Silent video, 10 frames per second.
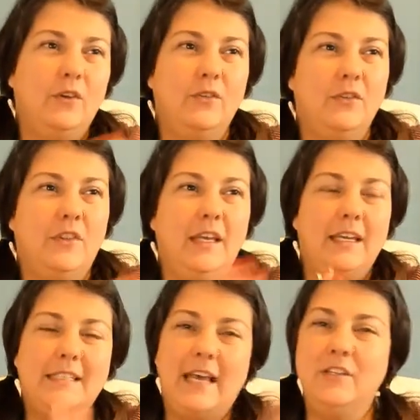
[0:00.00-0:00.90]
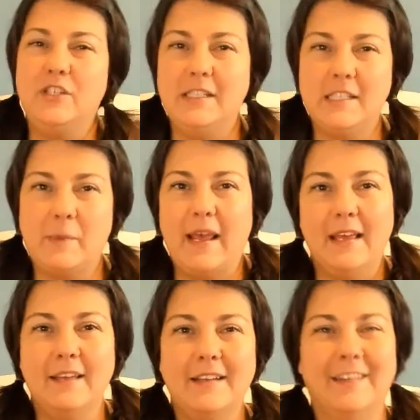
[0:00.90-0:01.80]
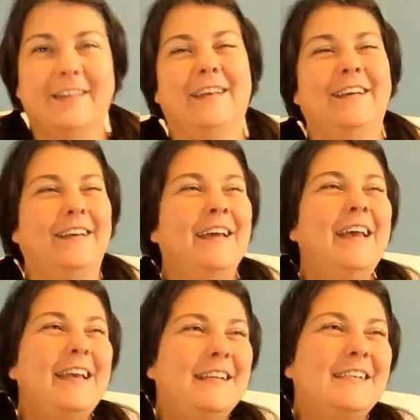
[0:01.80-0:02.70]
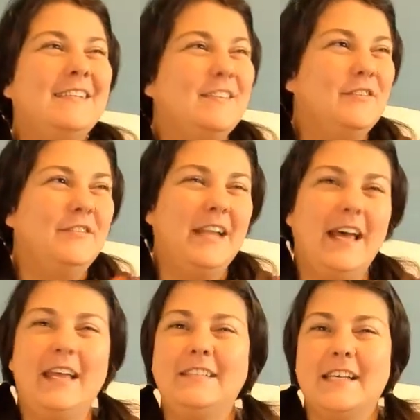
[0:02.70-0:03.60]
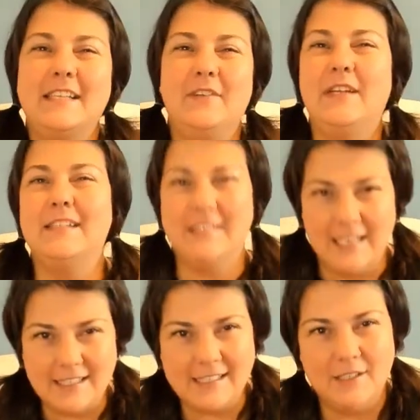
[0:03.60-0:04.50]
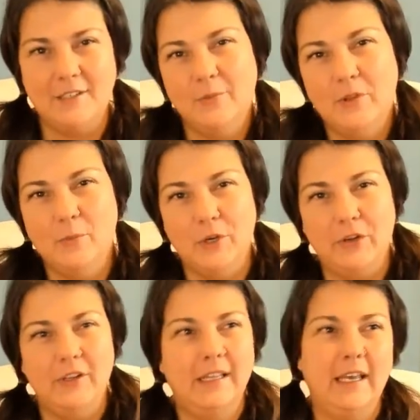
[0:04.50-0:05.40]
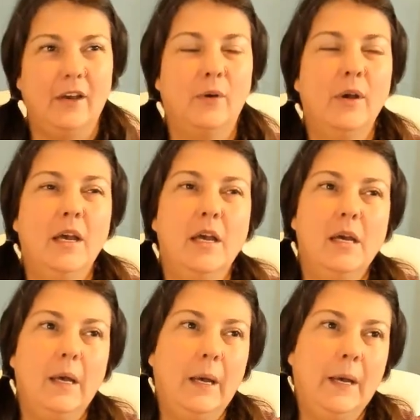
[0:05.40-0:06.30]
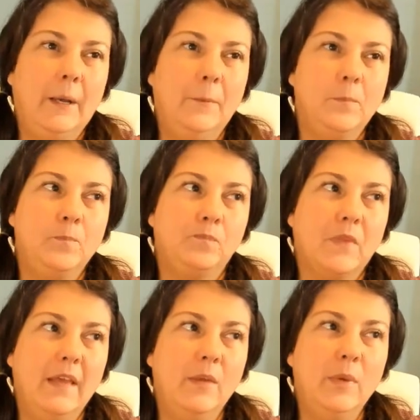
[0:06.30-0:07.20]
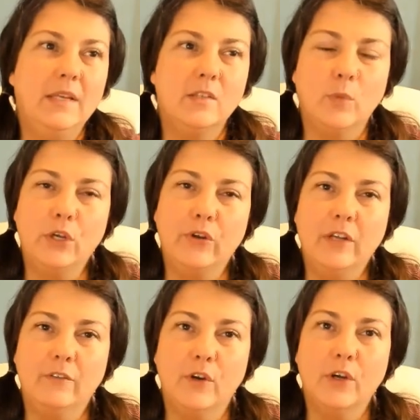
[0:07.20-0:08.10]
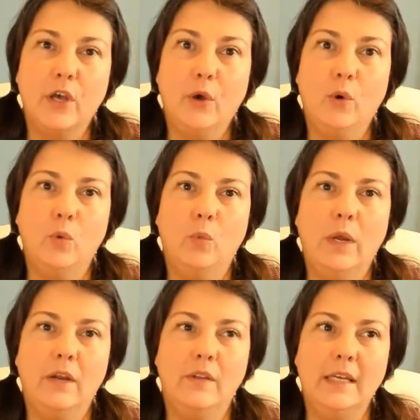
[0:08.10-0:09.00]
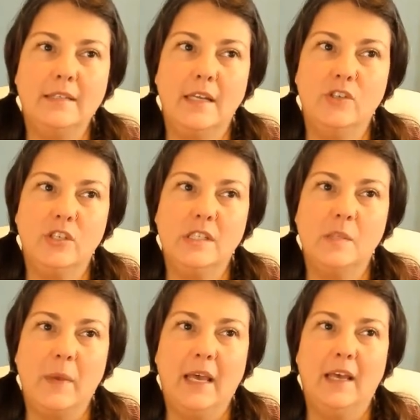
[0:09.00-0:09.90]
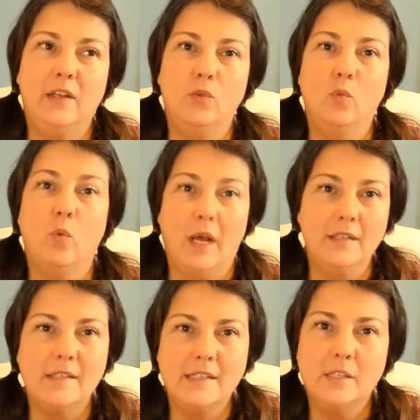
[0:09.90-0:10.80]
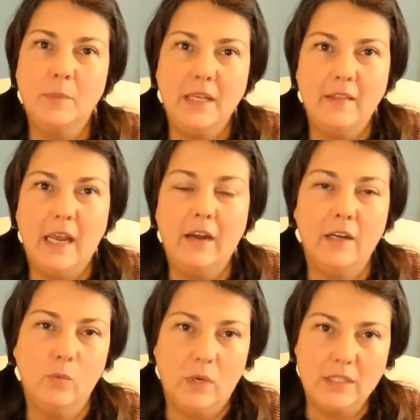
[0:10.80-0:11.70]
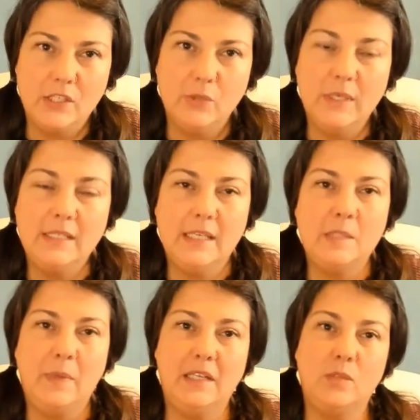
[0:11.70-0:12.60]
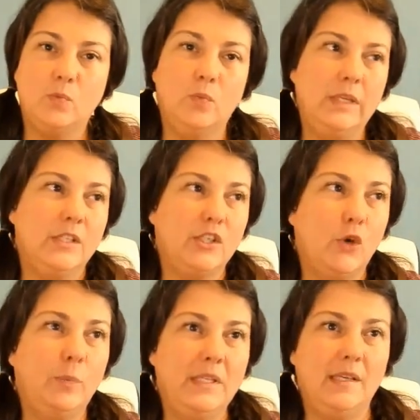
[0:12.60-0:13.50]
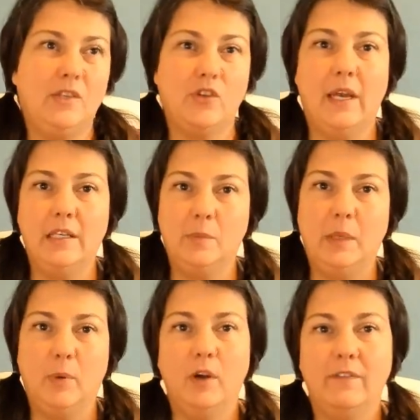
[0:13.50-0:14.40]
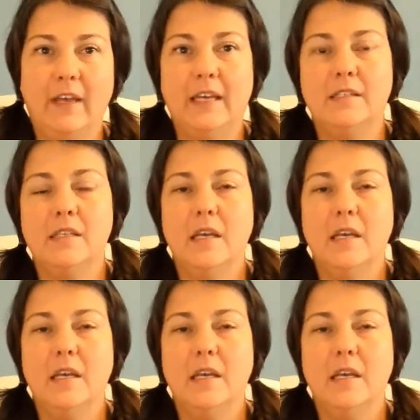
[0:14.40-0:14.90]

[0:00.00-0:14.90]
the attention span is not, it doesn't even exist with a Mercury in Leo. And then we get to Mercury in Virgo, where the attention span wants to be there and wants to exist, but it's so busy trying to be perfect